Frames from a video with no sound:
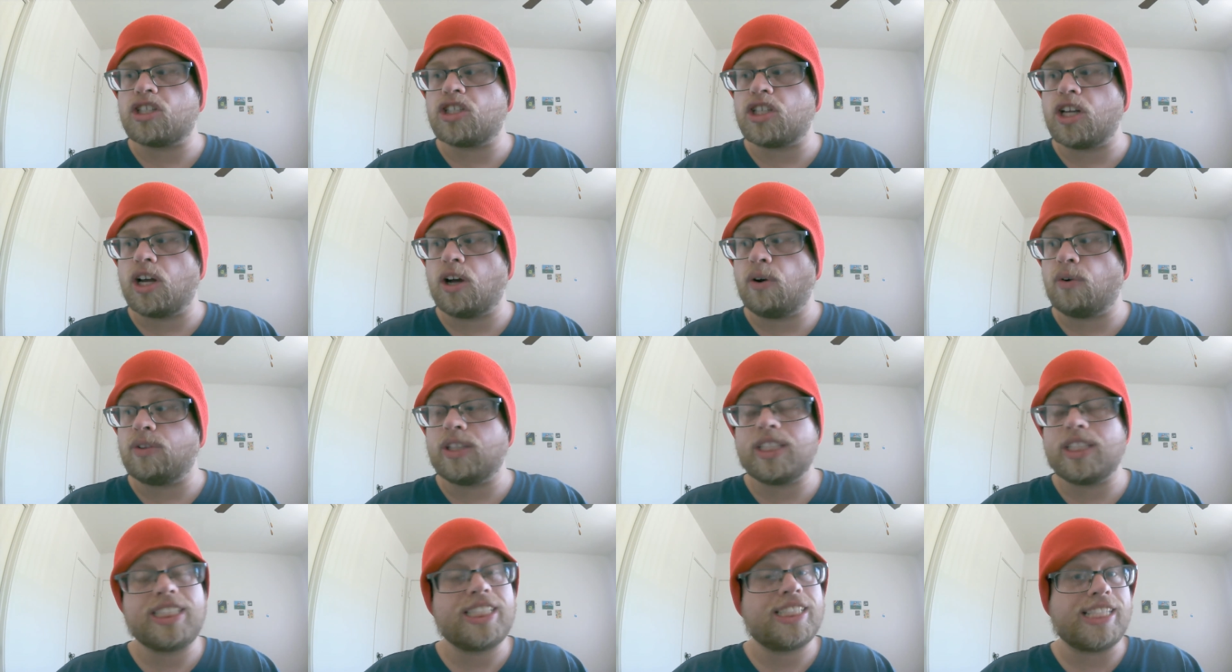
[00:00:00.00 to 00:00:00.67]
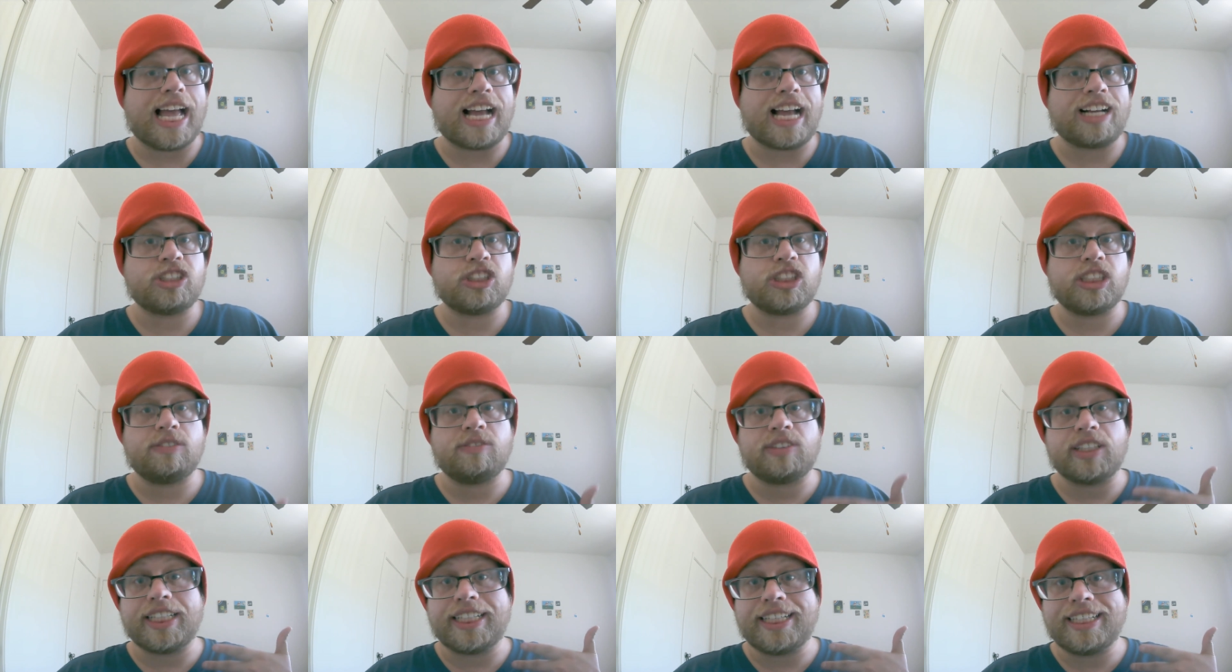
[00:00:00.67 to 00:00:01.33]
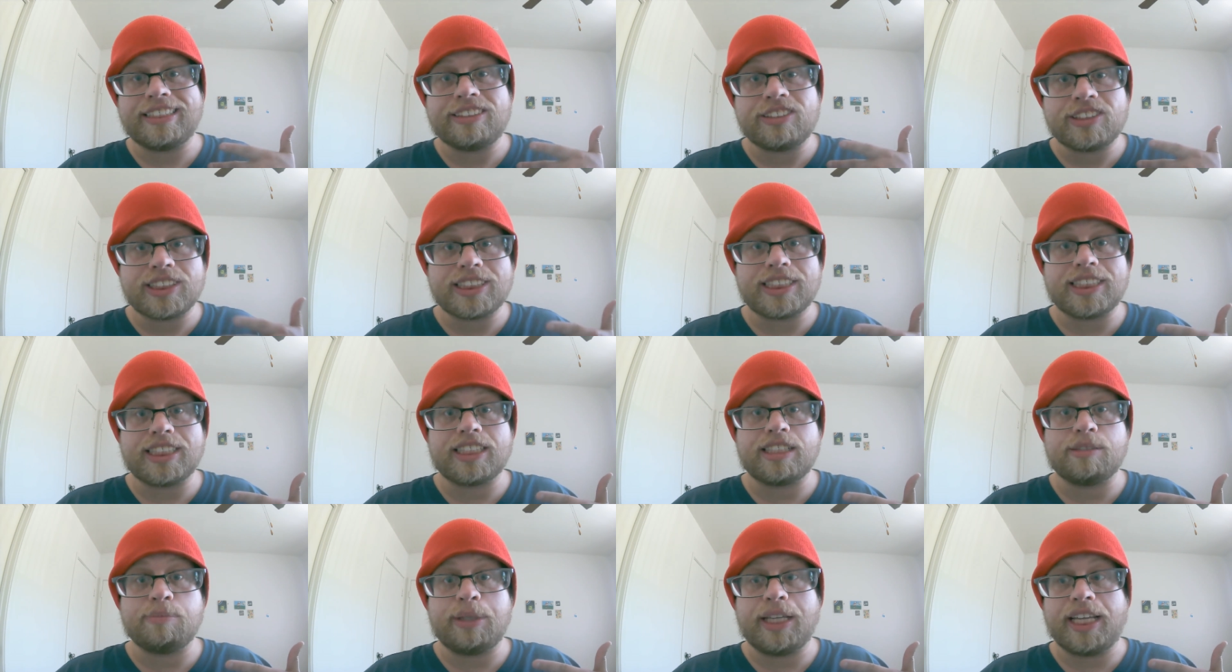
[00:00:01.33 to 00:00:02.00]
So this is actually really
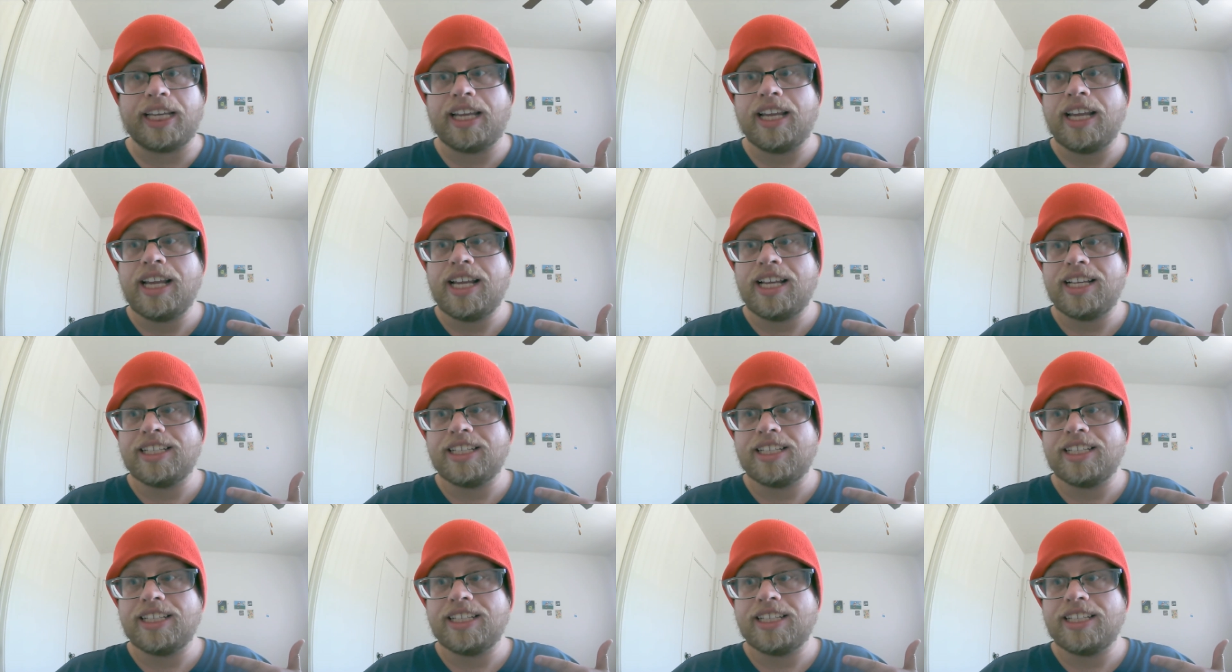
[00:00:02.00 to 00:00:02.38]
interesting to me.